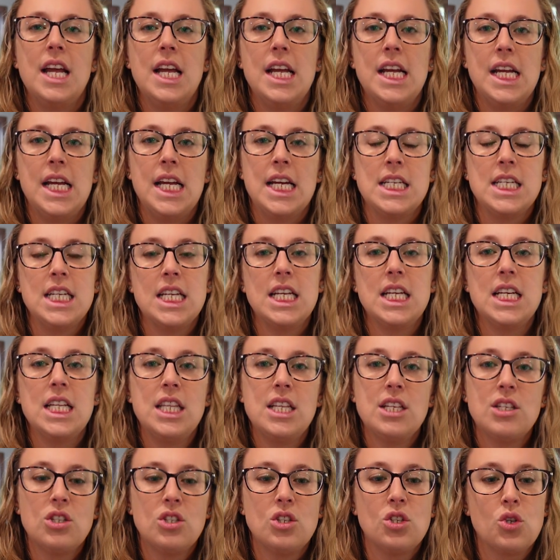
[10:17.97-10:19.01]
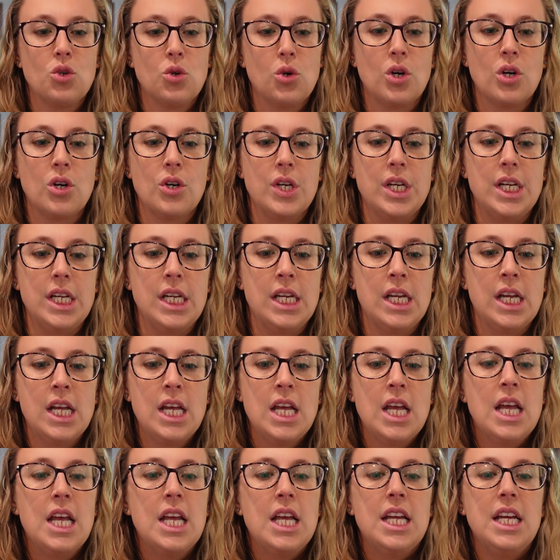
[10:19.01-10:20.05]
And in this story,
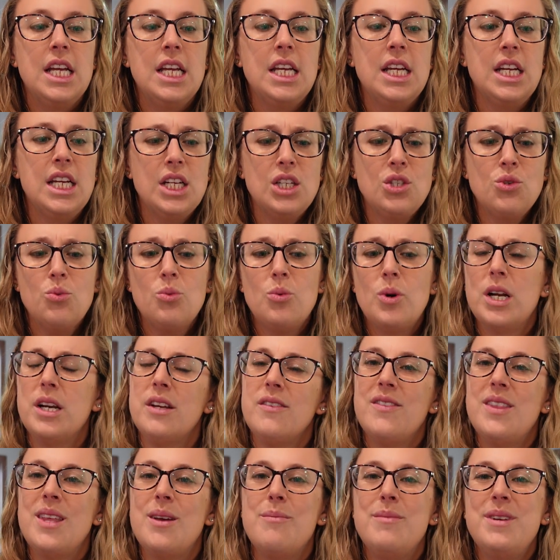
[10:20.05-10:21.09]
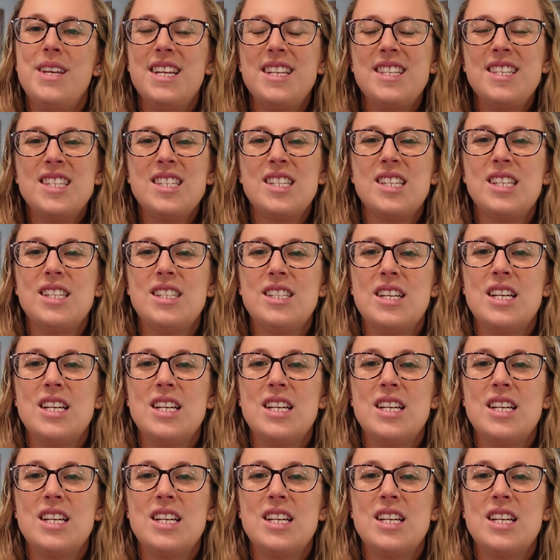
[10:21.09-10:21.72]
each one of them needs